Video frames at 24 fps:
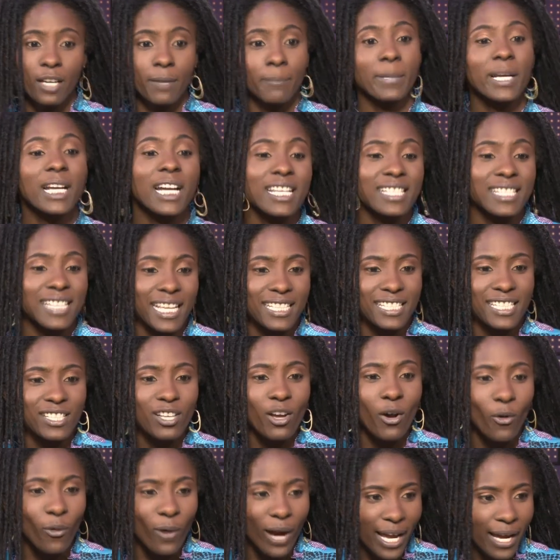because that is
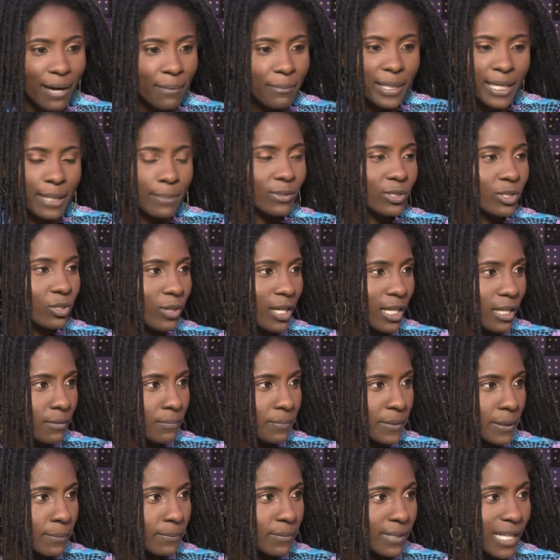how I am able to help
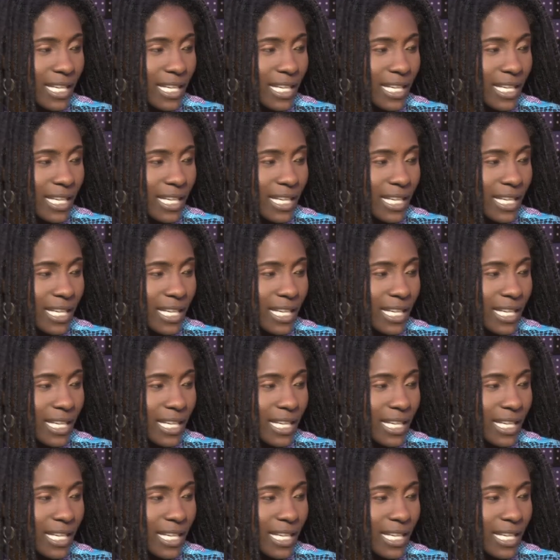people.